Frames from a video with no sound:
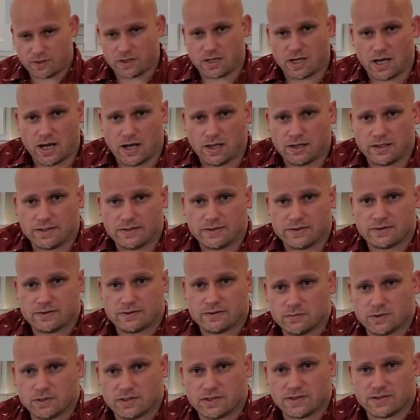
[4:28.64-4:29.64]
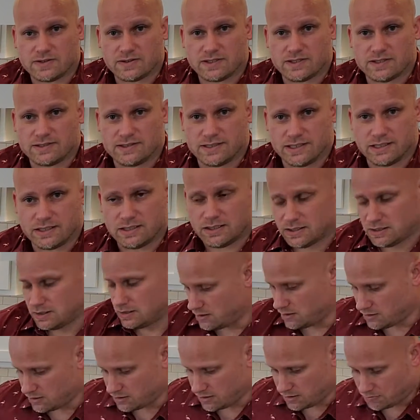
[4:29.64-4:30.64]
Collins, which is this tin,
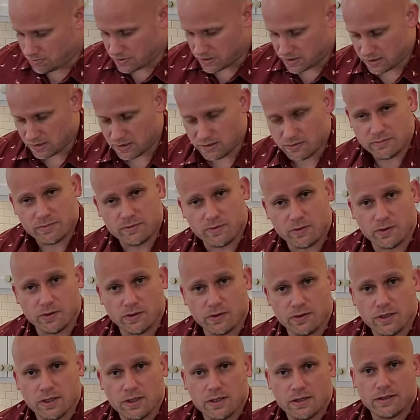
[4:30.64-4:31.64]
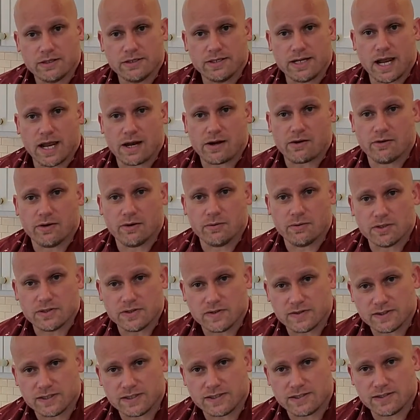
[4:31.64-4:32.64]
and you're gonna pick it up for the daiquiri, which
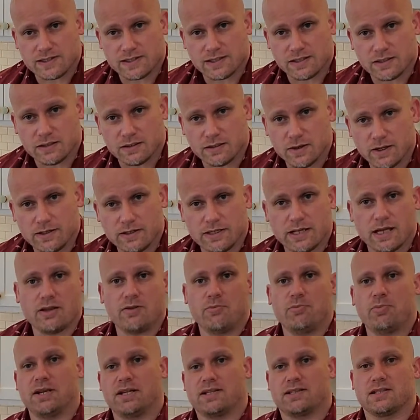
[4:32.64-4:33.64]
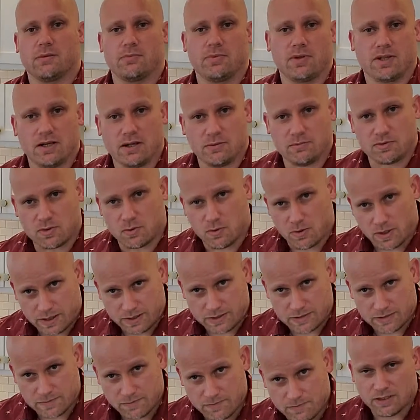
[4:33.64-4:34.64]
is this tin, right? Now you pick something up
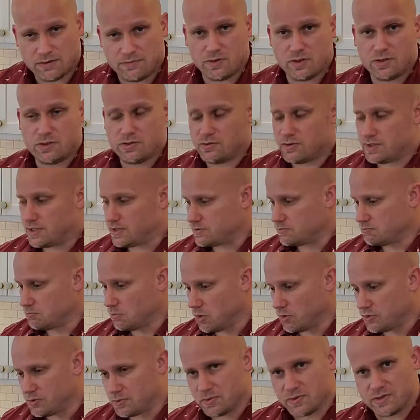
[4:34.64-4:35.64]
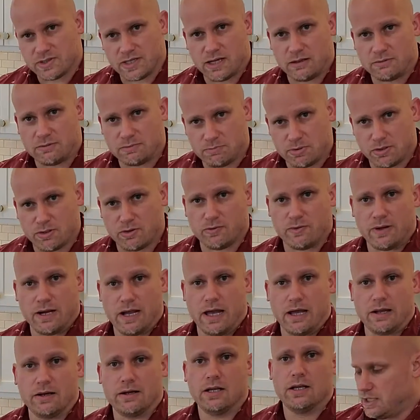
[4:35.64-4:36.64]
twice. If you do this multiple times per
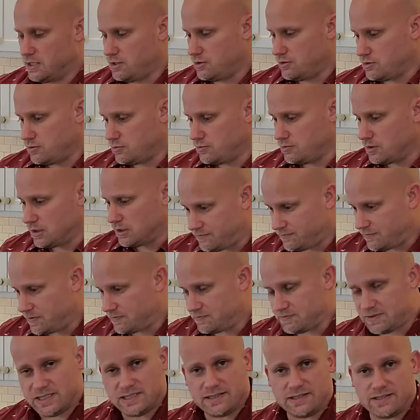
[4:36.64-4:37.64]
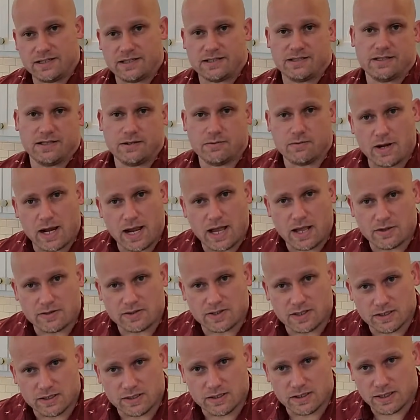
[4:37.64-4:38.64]
round and you do 50, 60 rounds
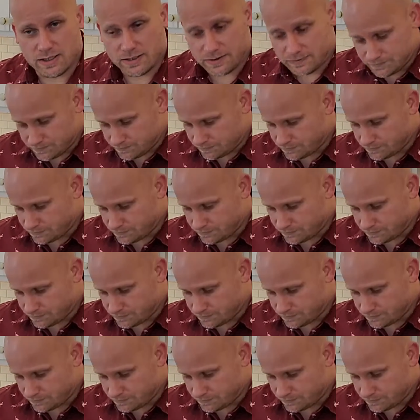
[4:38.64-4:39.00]
in a night,